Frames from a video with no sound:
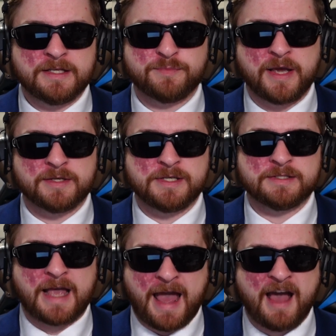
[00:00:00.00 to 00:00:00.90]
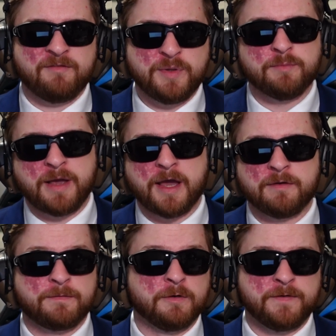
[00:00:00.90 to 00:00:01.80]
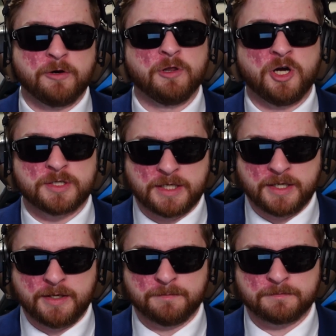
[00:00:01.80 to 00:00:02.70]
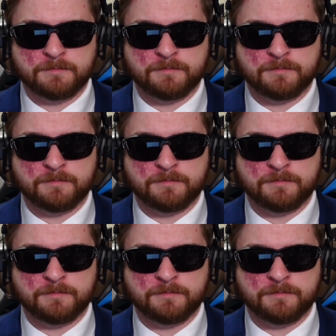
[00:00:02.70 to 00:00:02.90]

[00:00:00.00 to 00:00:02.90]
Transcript: these magazines have been banned for a very long time.